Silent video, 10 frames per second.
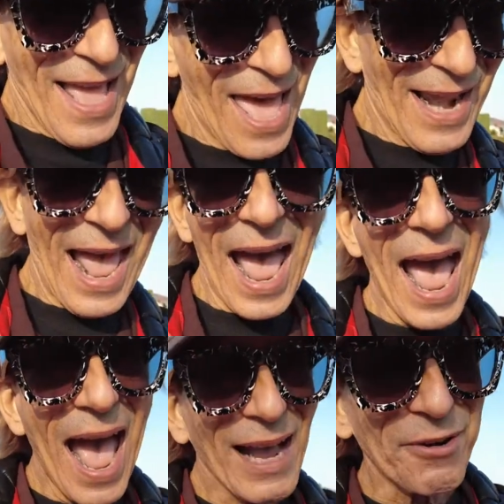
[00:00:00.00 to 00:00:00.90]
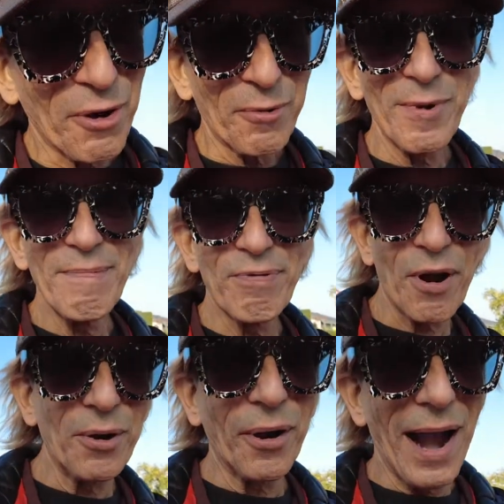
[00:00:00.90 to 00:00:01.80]
how to hack or
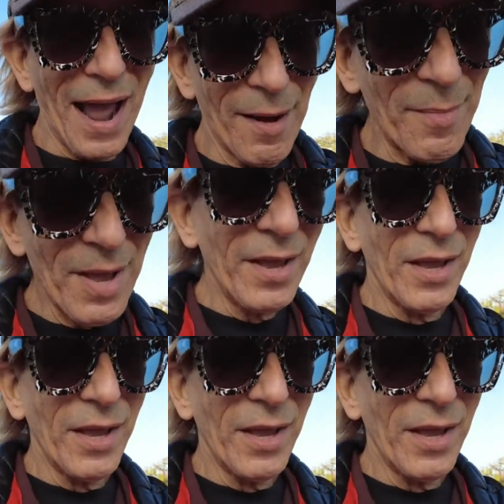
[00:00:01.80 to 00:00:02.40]
reprogram